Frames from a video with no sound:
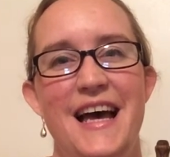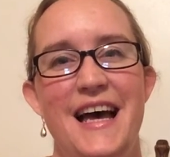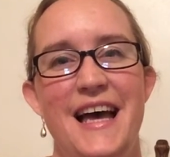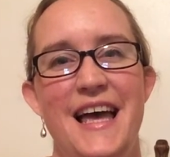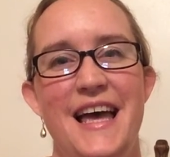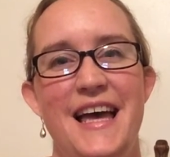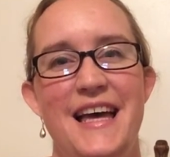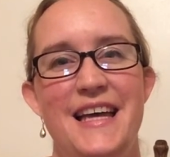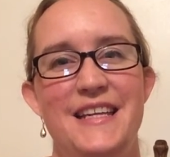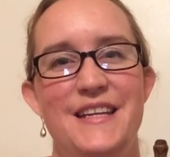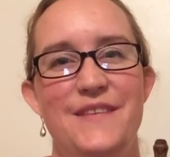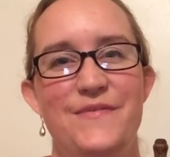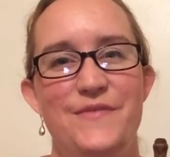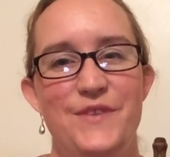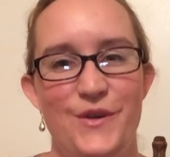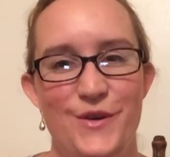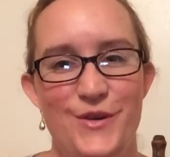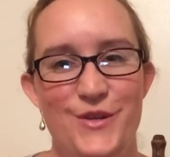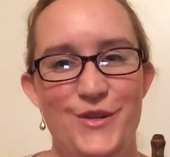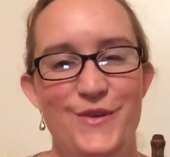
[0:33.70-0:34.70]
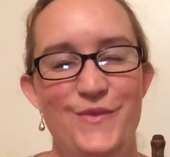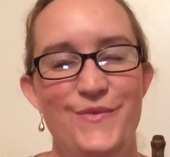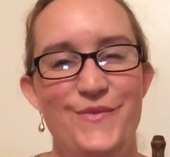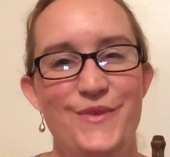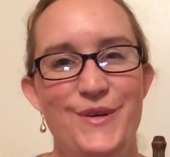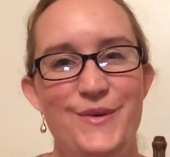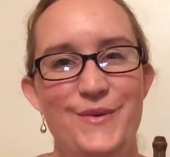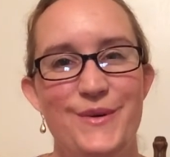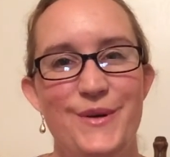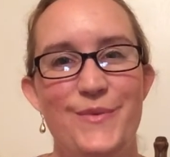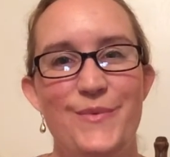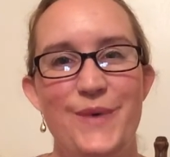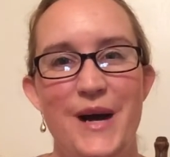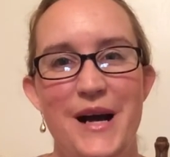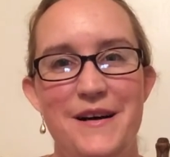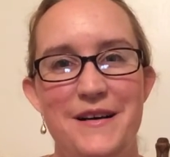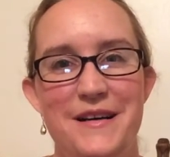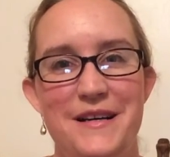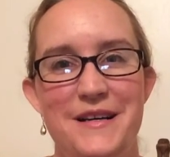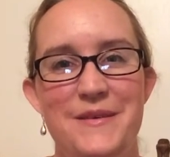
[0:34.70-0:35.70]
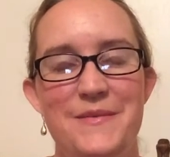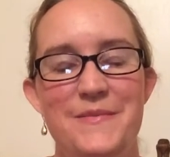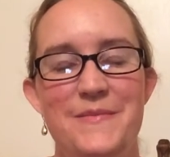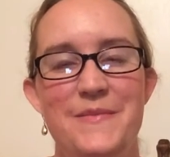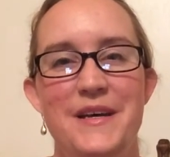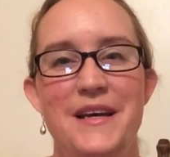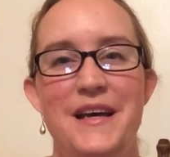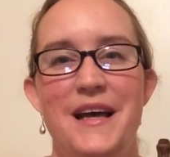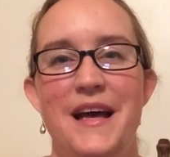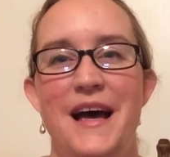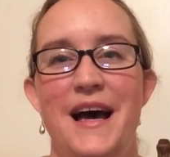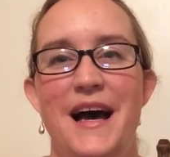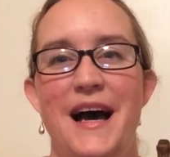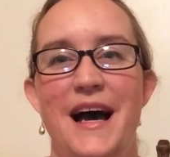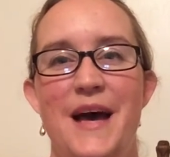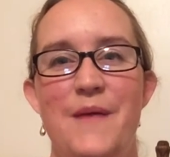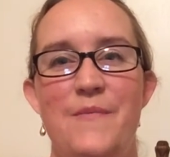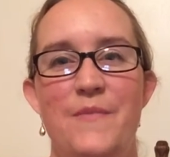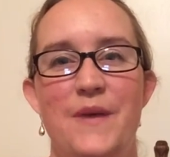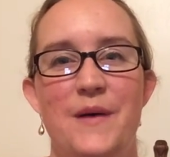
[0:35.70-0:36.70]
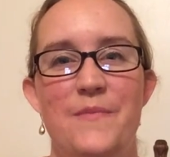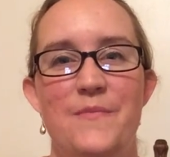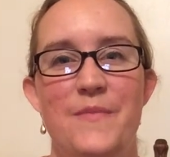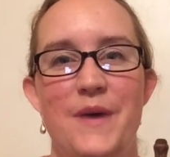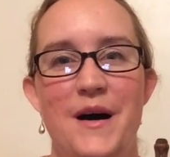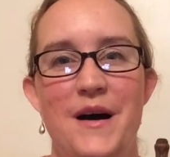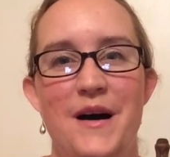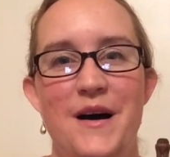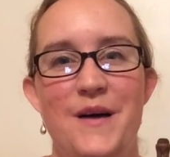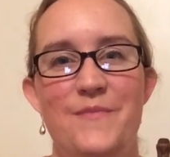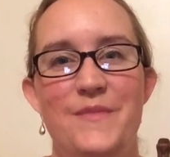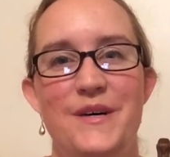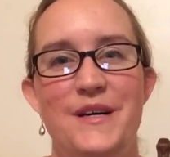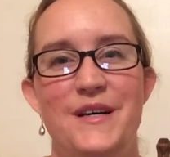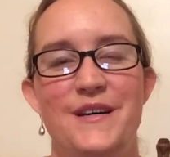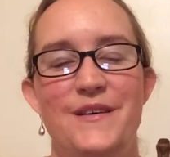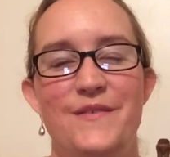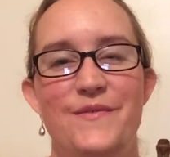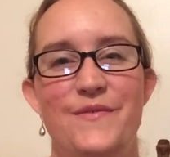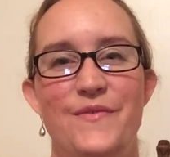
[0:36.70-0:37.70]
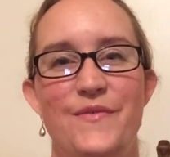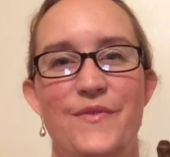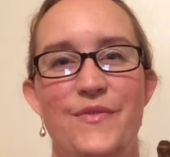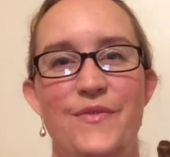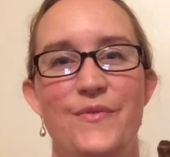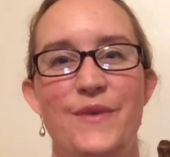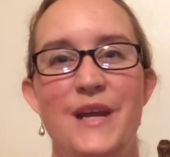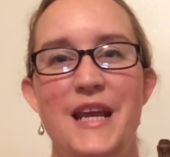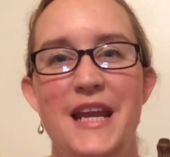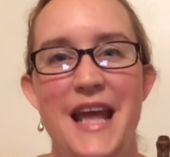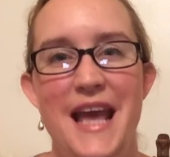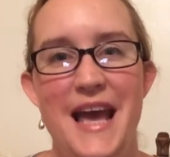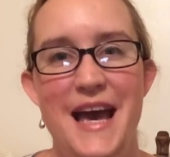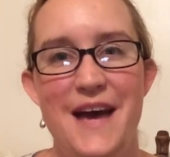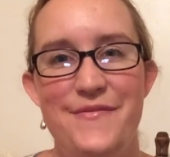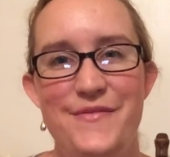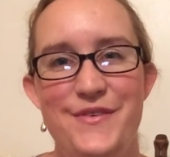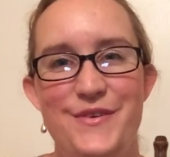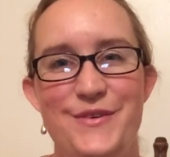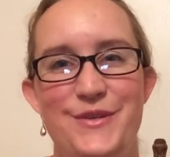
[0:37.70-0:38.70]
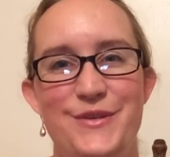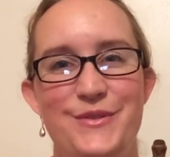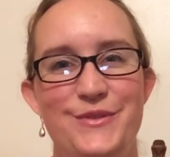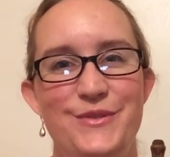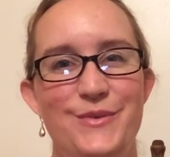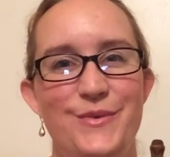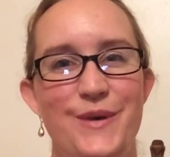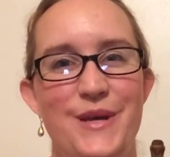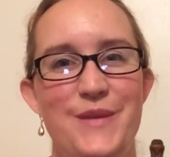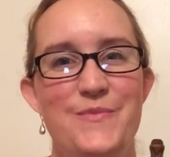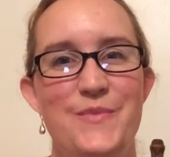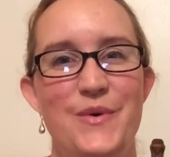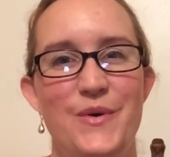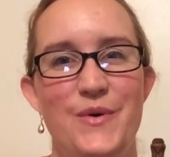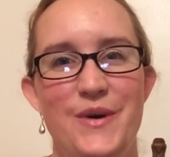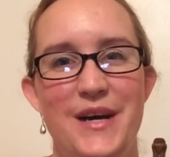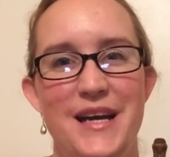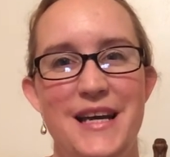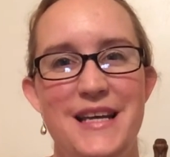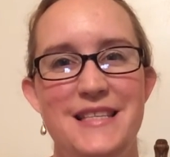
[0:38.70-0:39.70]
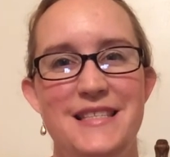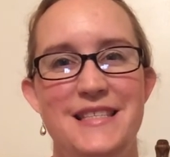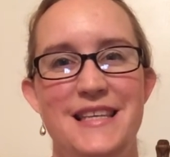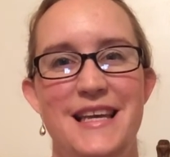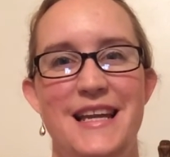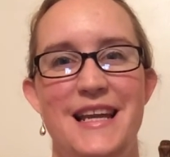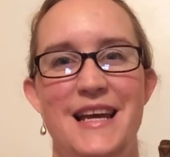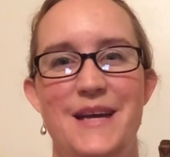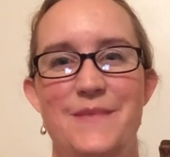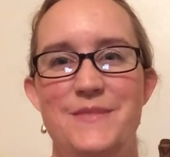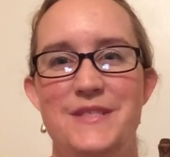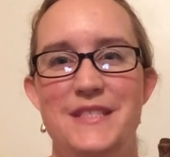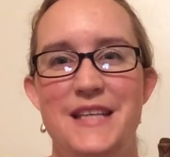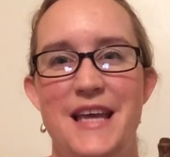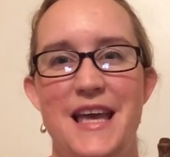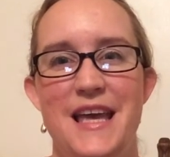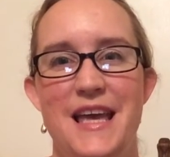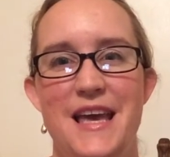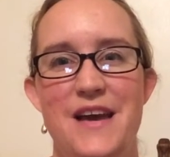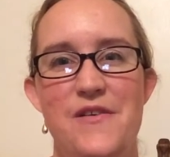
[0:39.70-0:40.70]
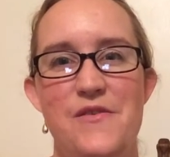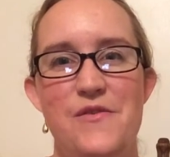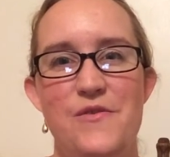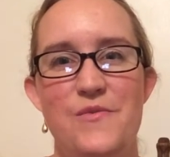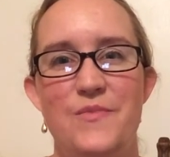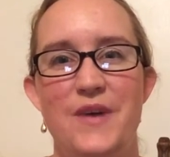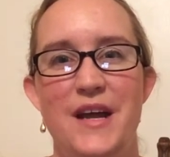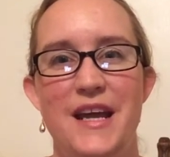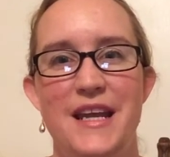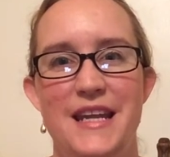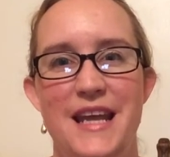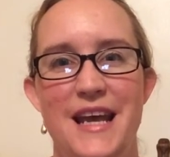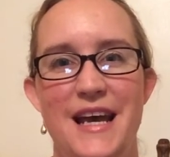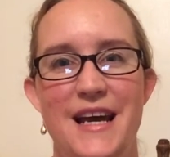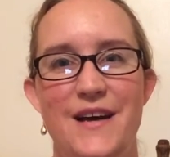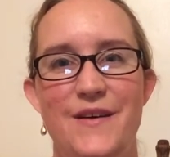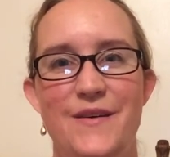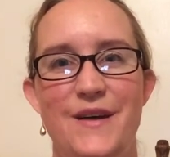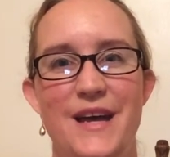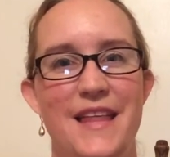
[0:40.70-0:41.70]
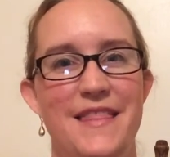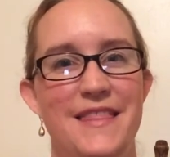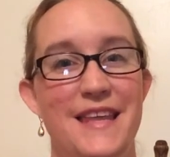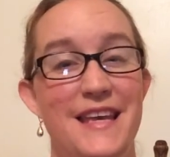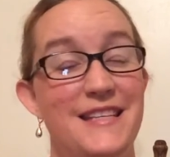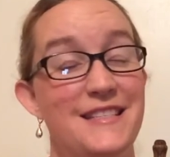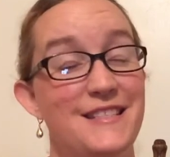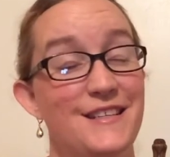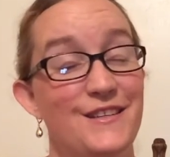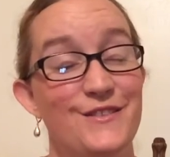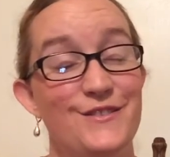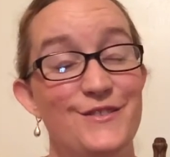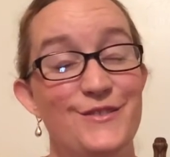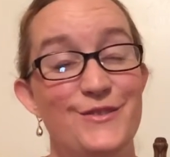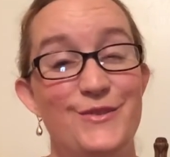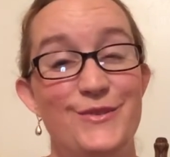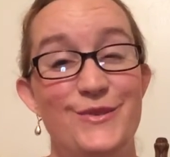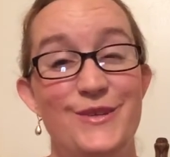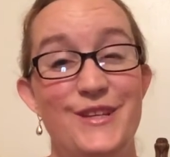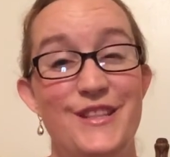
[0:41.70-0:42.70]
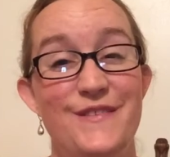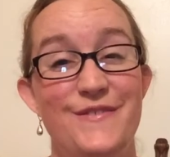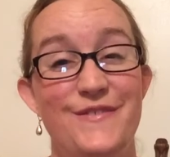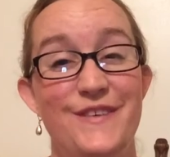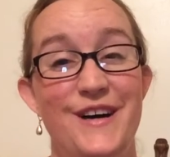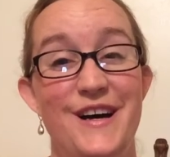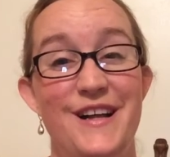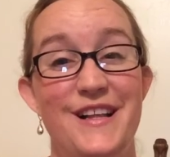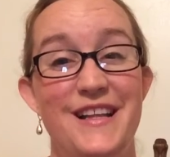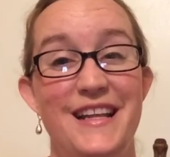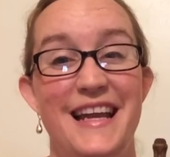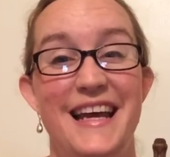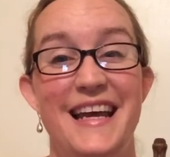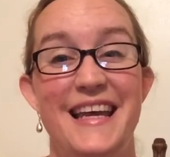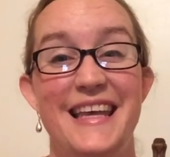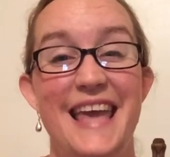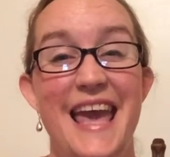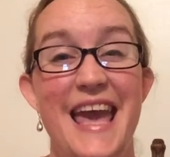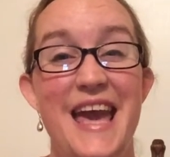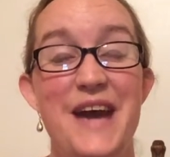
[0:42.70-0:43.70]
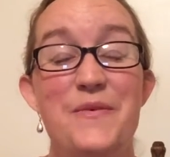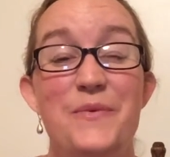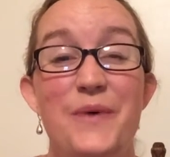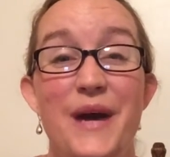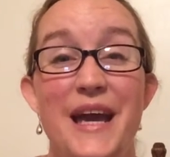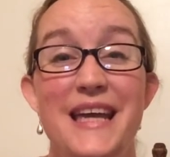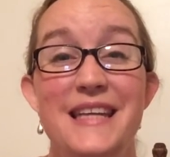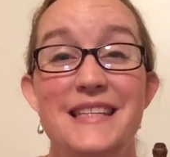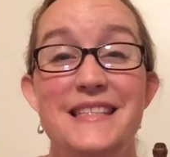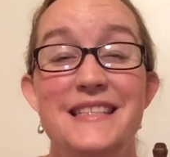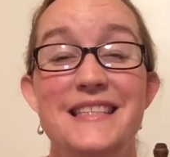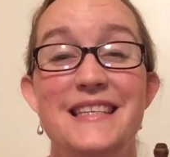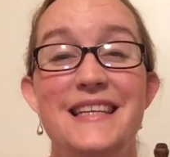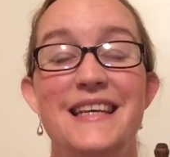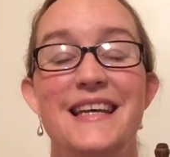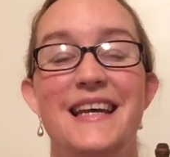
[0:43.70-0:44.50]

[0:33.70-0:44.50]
And if you're a new viewer, welcome. I'm a mom of 3.5-year-old twin boys and I'm staying at home right now, and they start school in the fall and I can't wait.